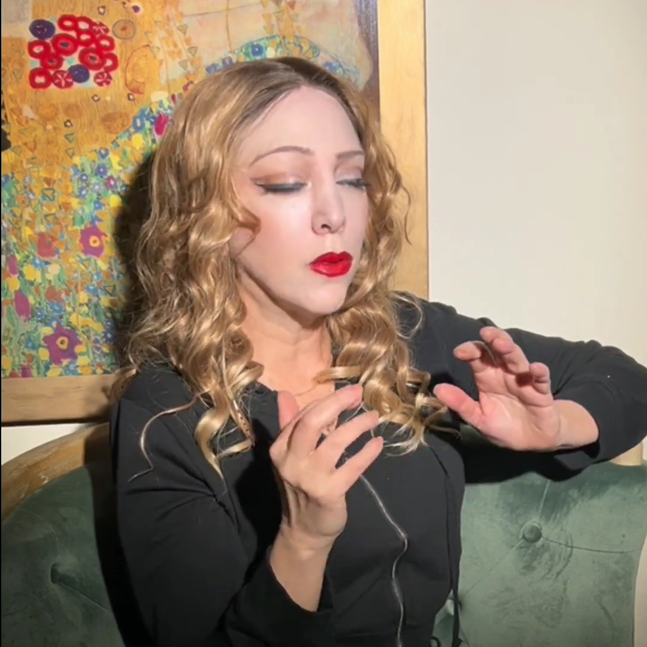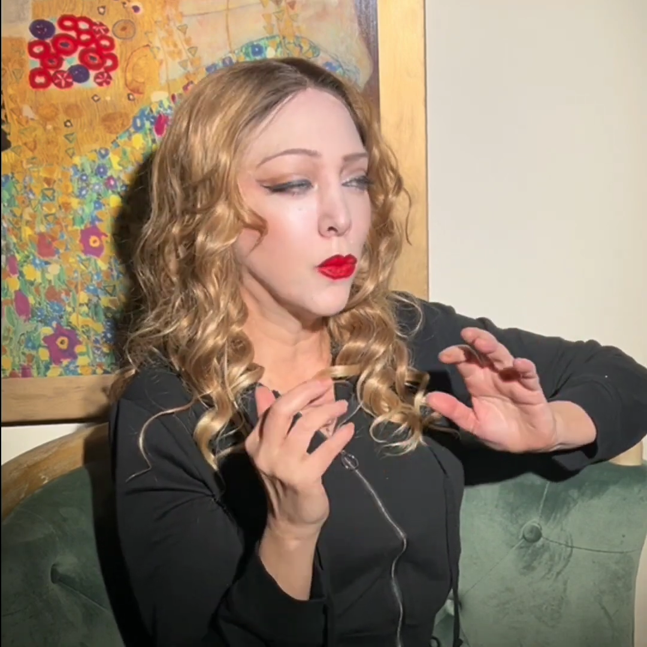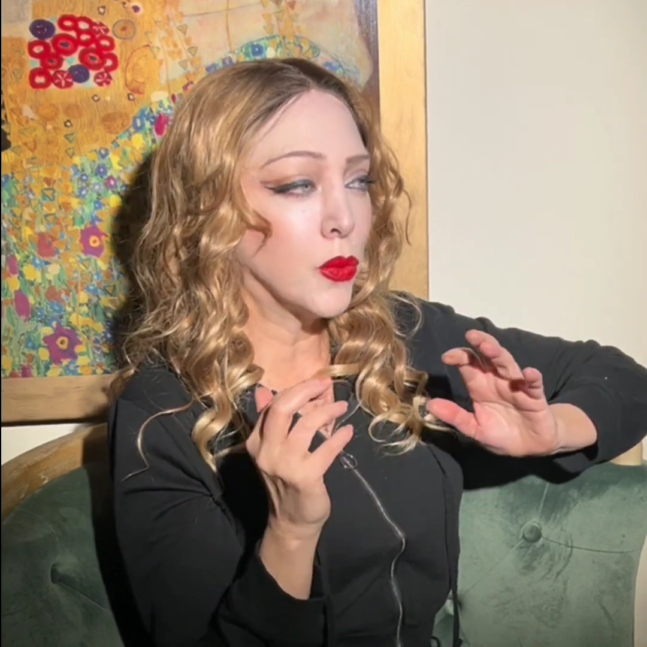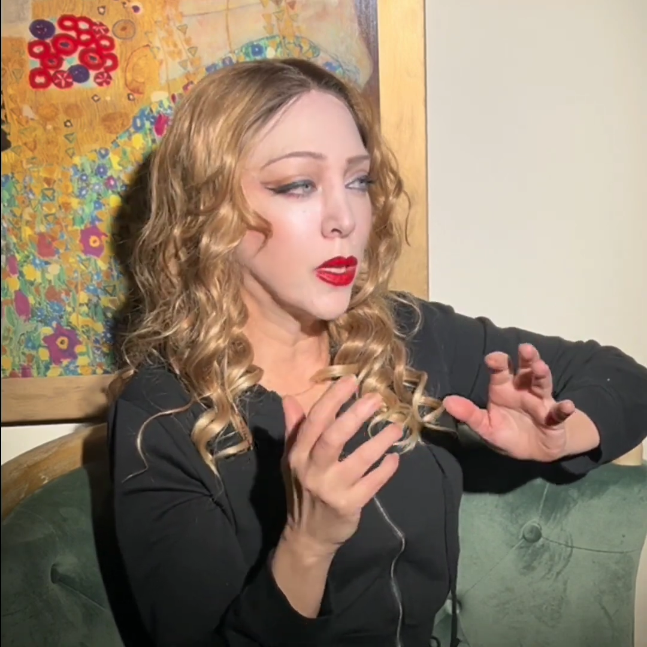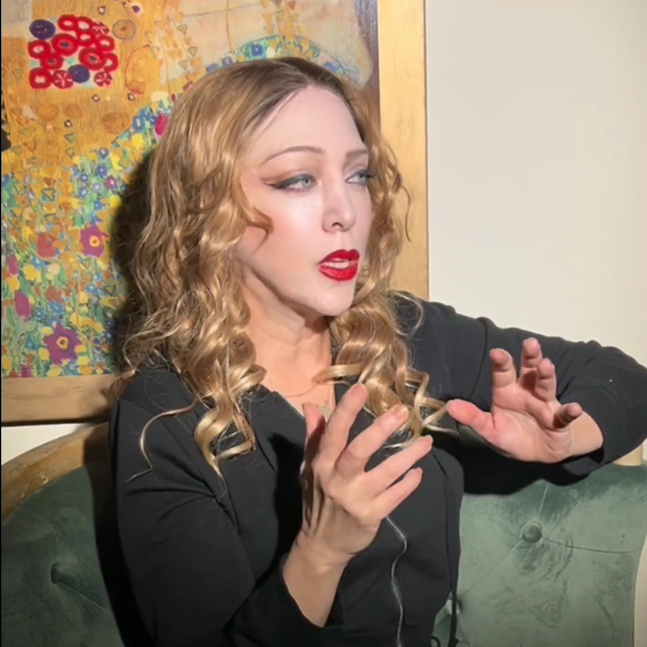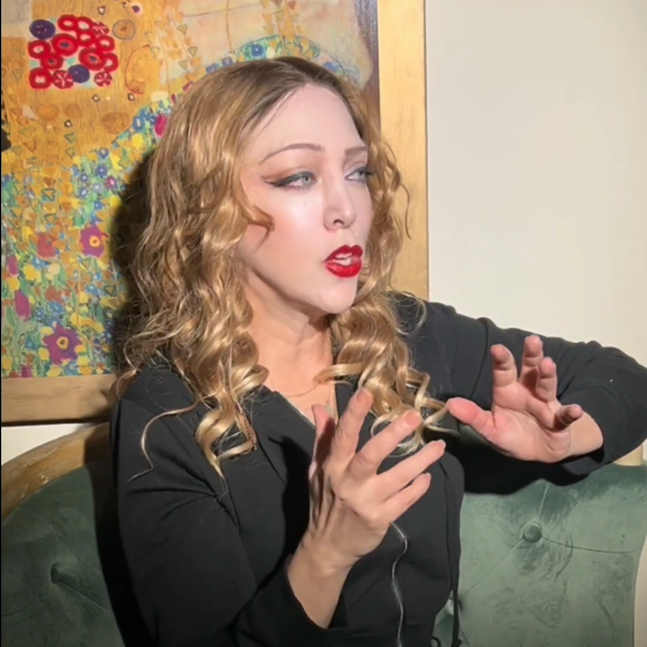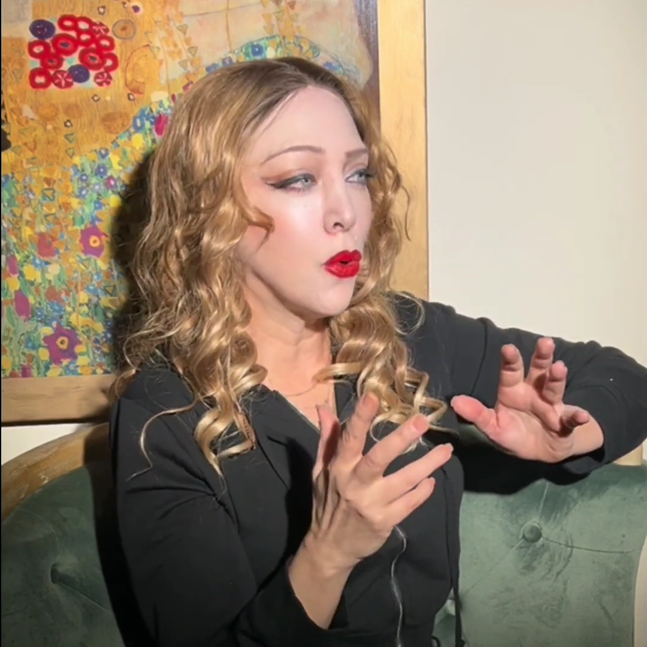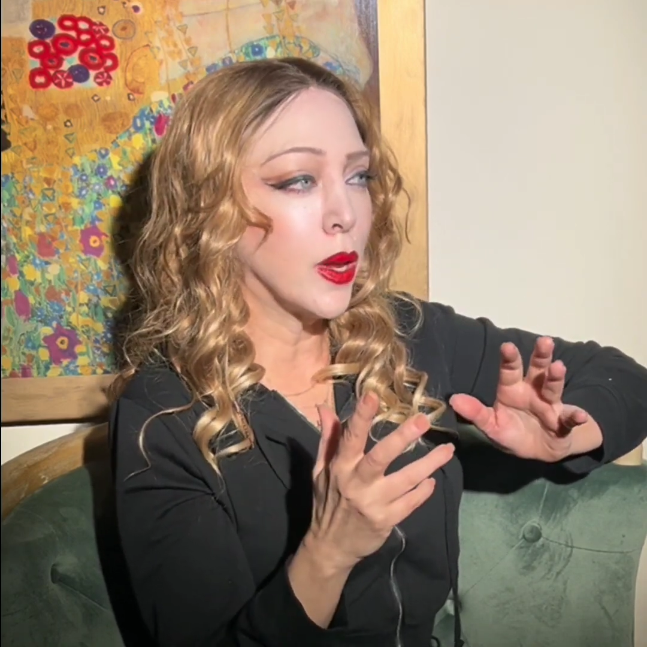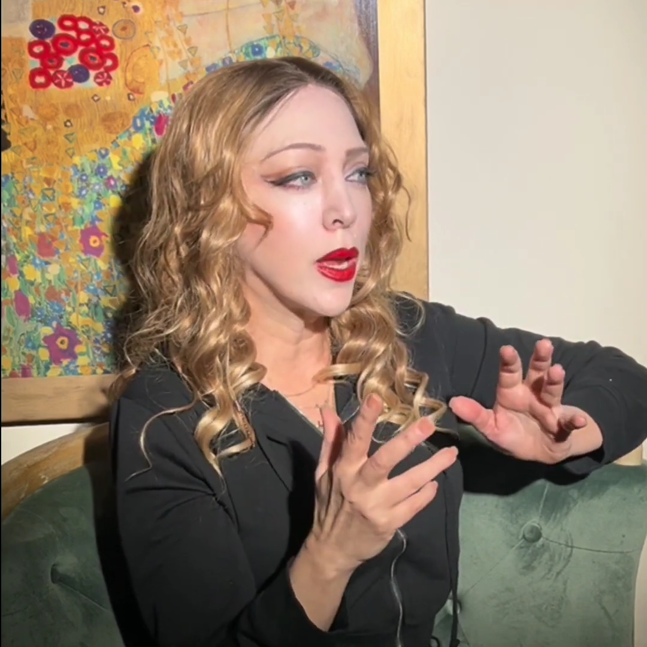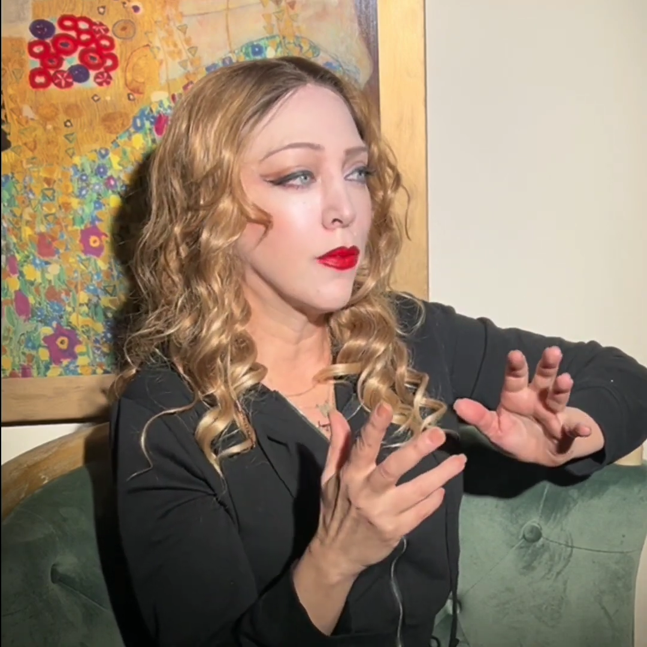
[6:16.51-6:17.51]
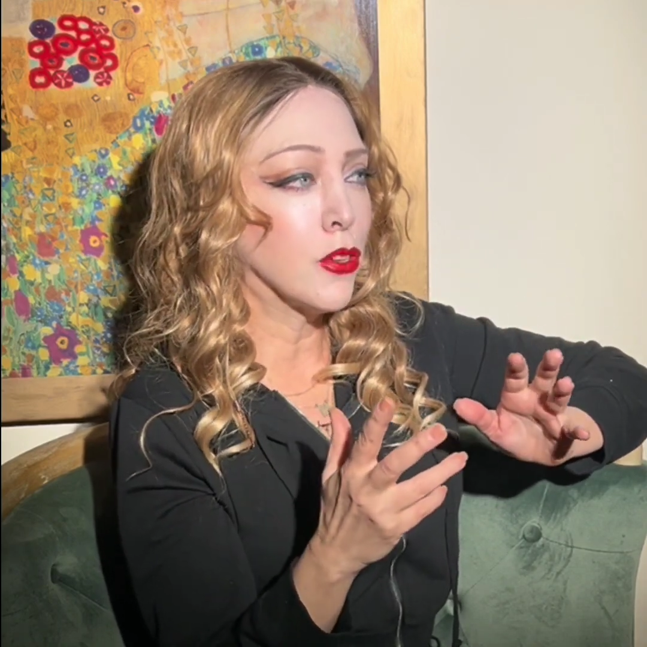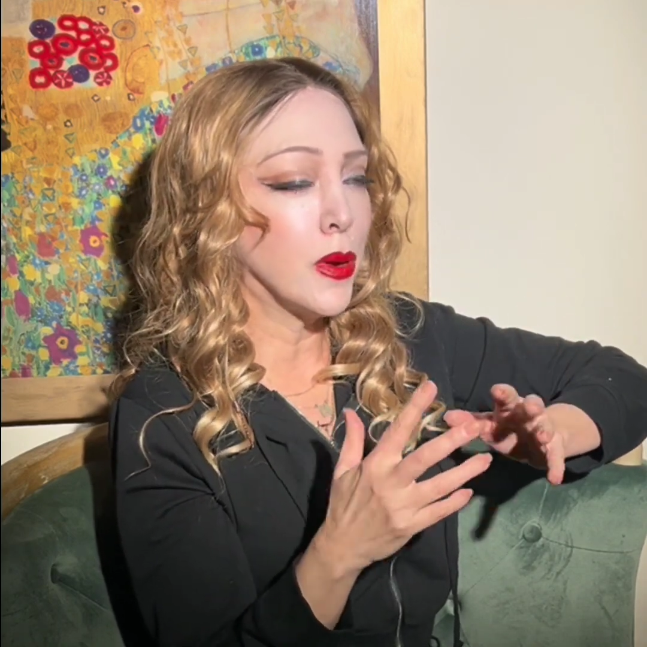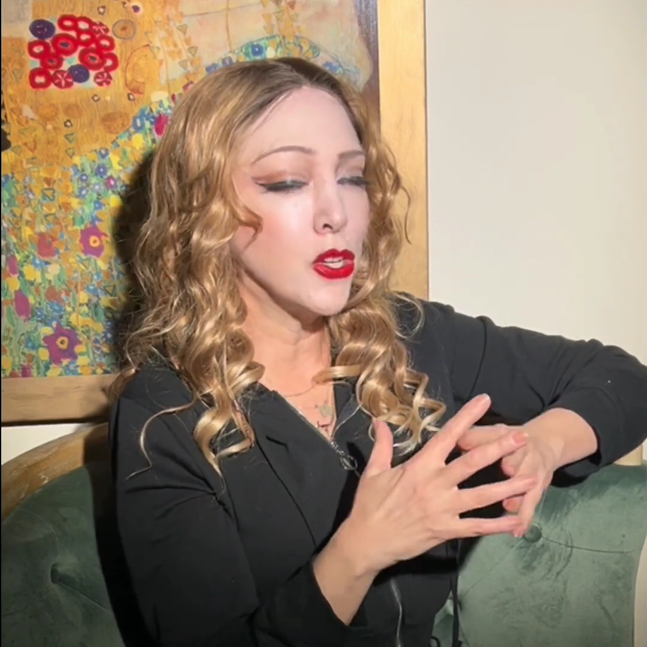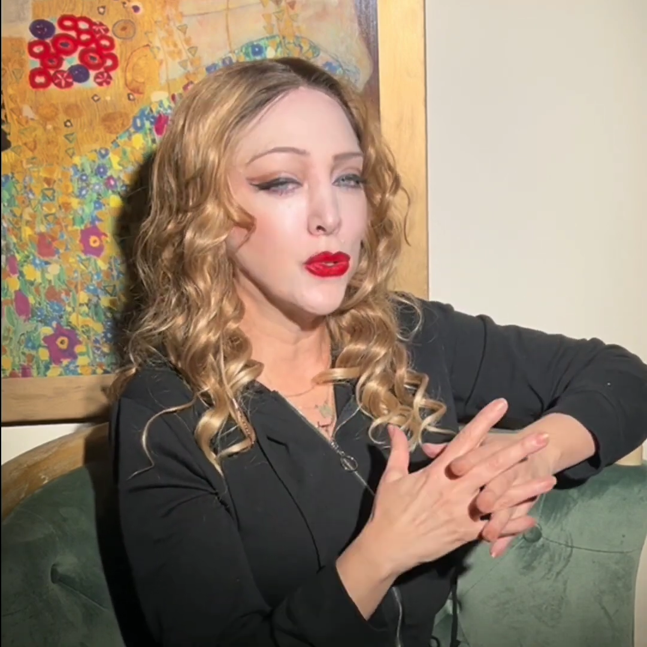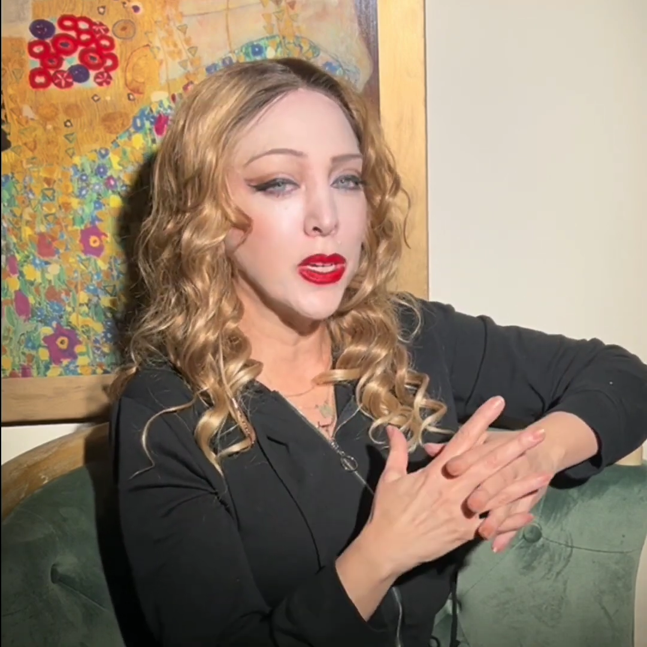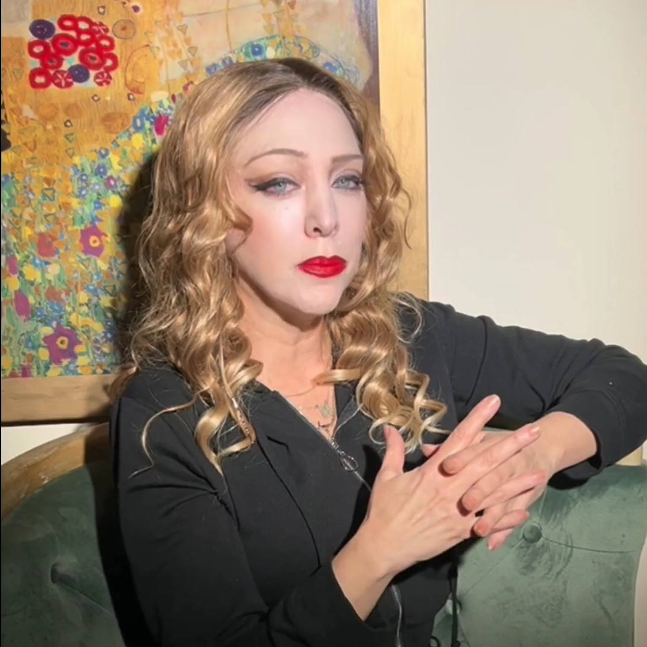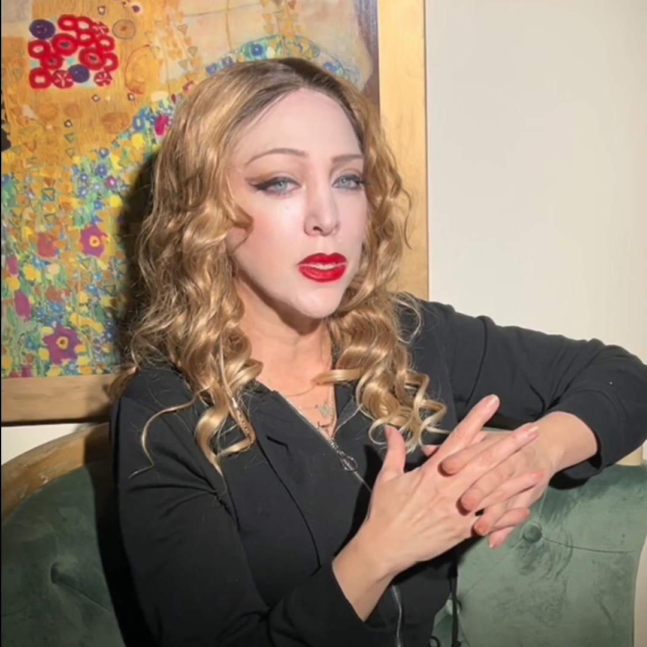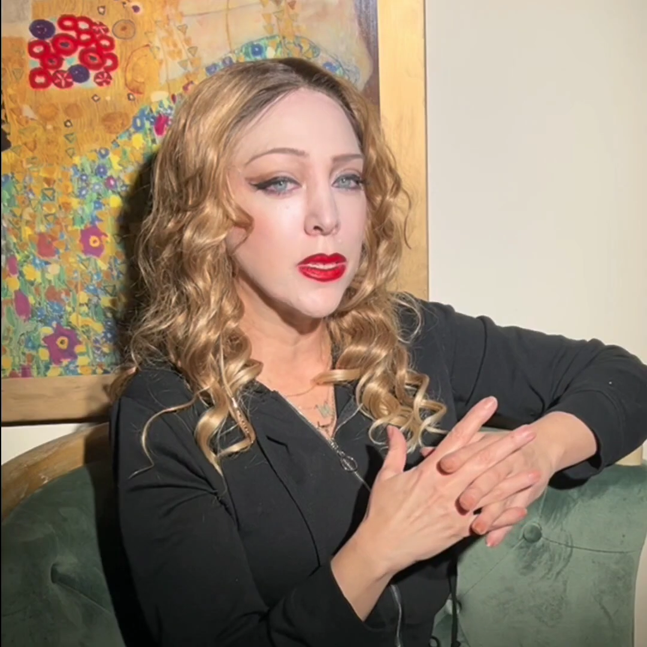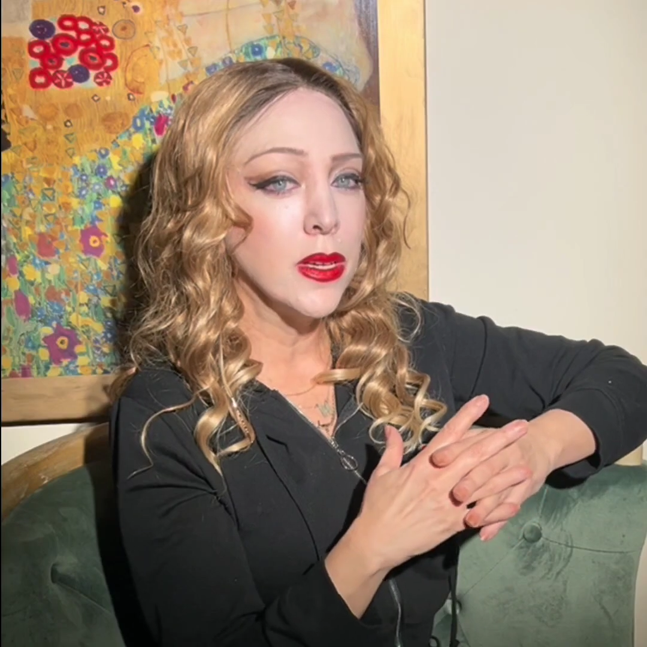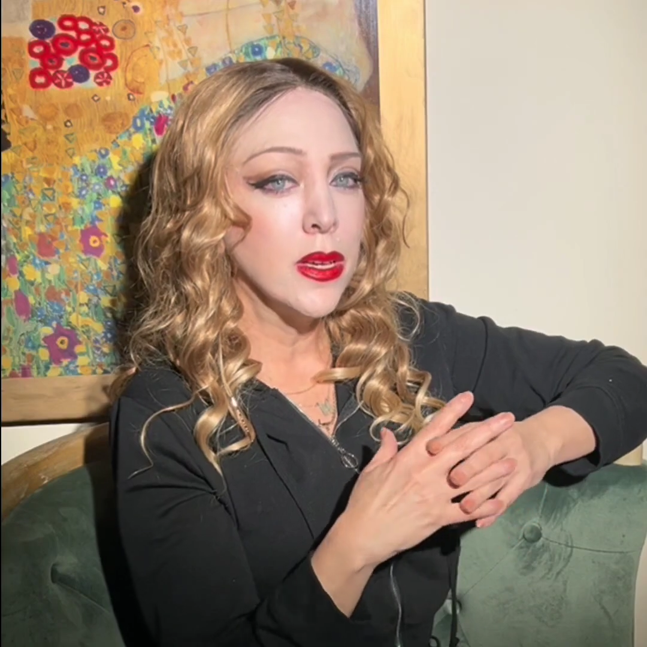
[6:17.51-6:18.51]
and really going after my
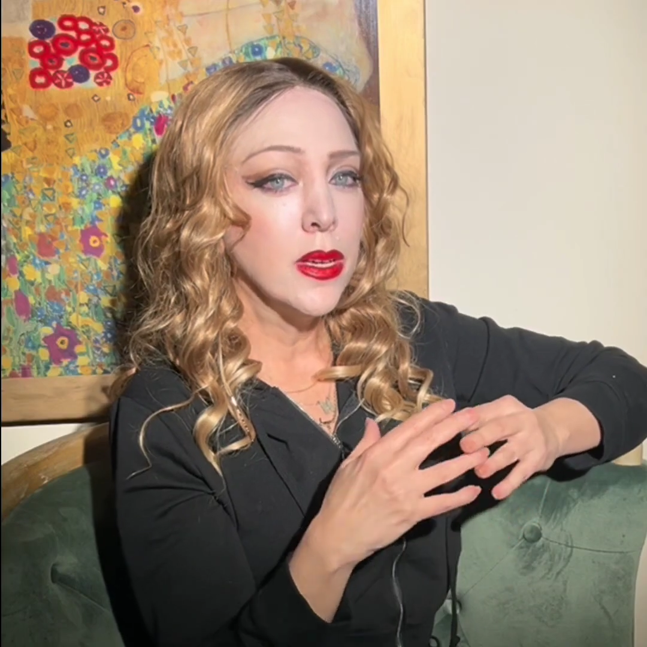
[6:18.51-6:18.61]
dreams.